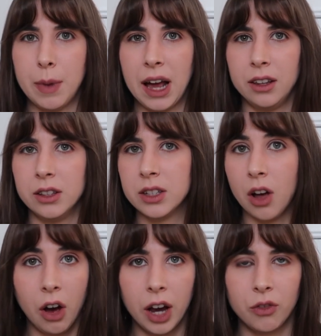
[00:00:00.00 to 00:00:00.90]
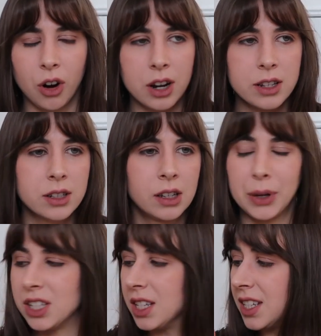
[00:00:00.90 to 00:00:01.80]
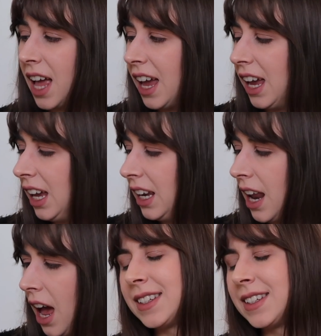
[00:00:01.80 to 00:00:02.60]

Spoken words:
Ballard's High Rise, because it's set in